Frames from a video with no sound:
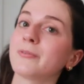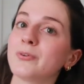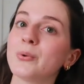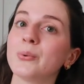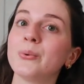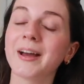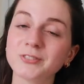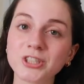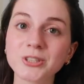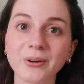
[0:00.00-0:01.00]
If you have
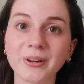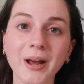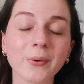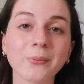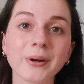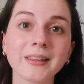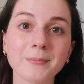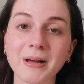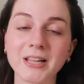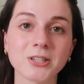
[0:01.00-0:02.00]
just started out with the
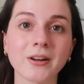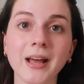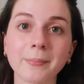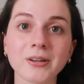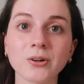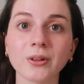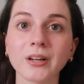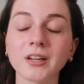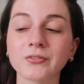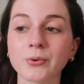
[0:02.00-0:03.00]
Peloton app and you're
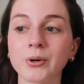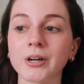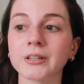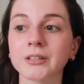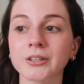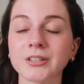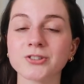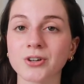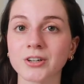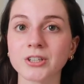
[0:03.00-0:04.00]
looking for a good
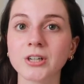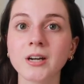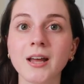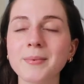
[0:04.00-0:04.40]
instructor,